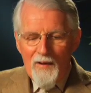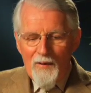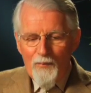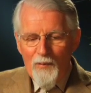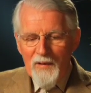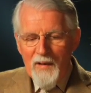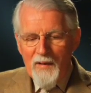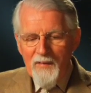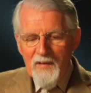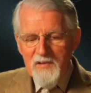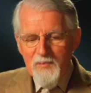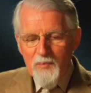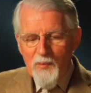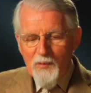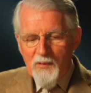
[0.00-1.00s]
Well, now
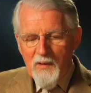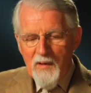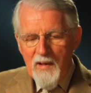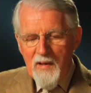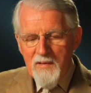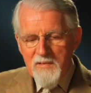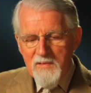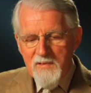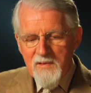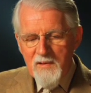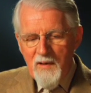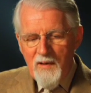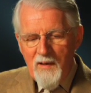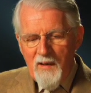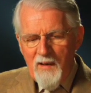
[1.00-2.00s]
this book is
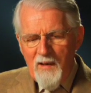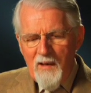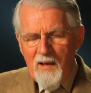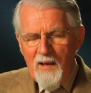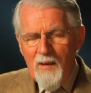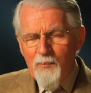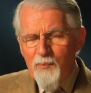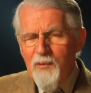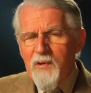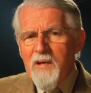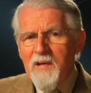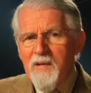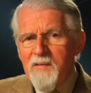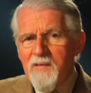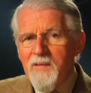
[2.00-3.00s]
a
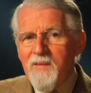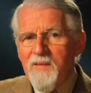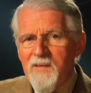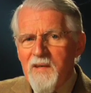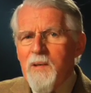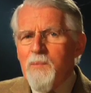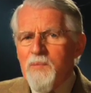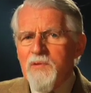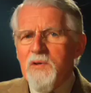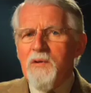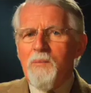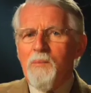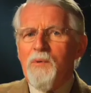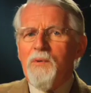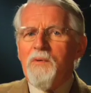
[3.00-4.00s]
pretty deep sort
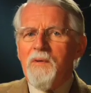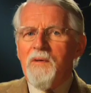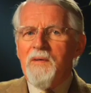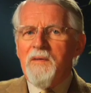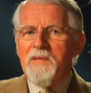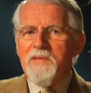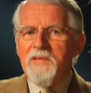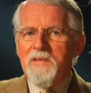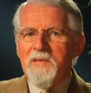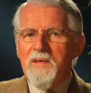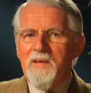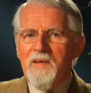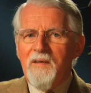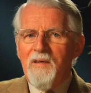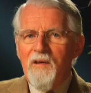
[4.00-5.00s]
of book. It's
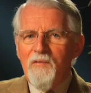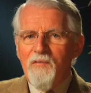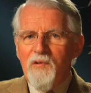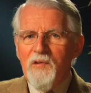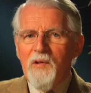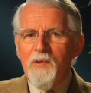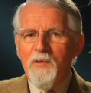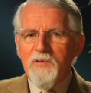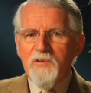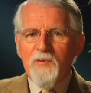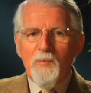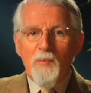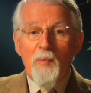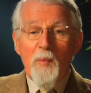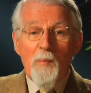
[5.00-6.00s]
for those who
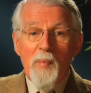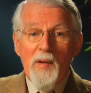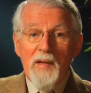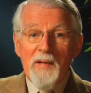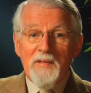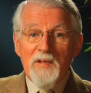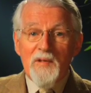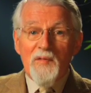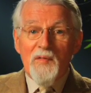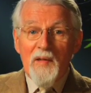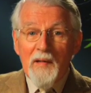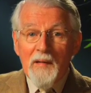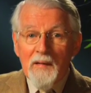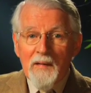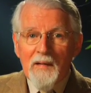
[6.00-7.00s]
are prepared to
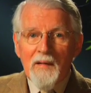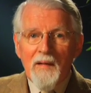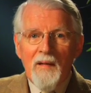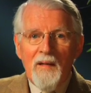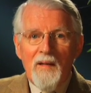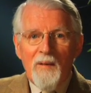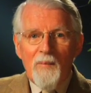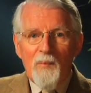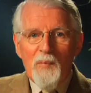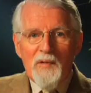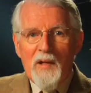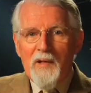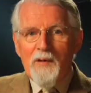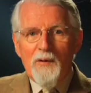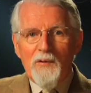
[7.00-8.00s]
think, but
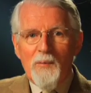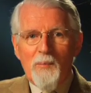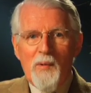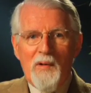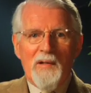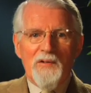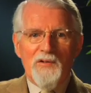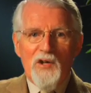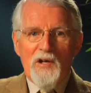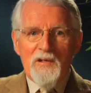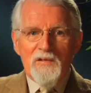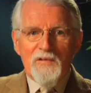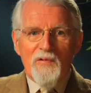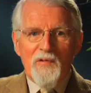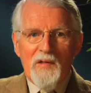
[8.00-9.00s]
I don't
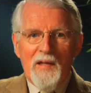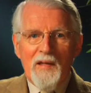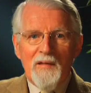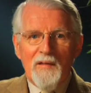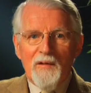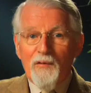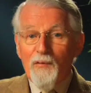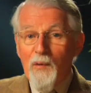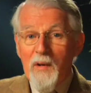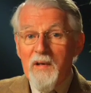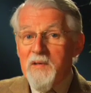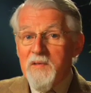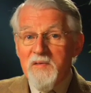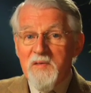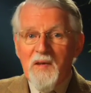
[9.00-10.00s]
apologize for that. The
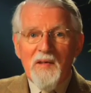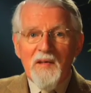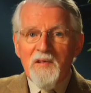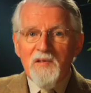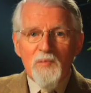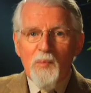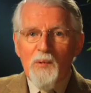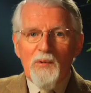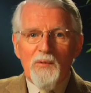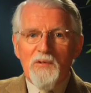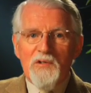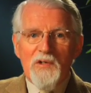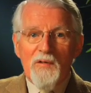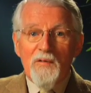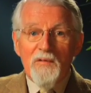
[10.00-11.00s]
greatest
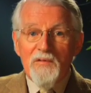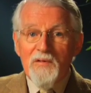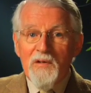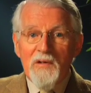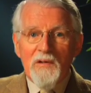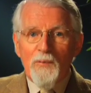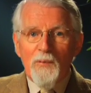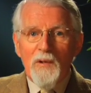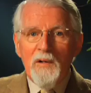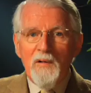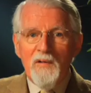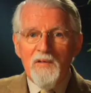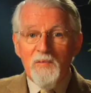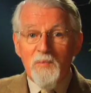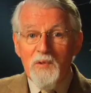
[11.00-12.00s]
unexplored territory in the
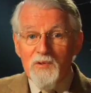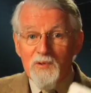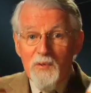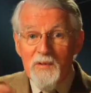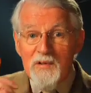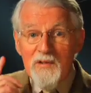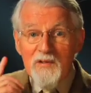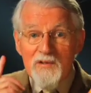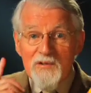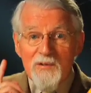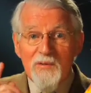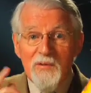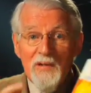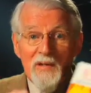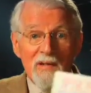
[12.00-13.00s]
world is between your
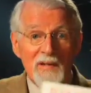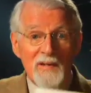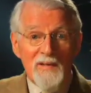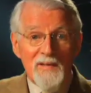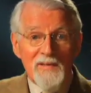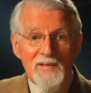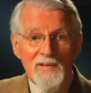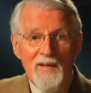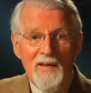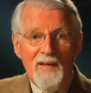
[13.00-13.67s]
two ears.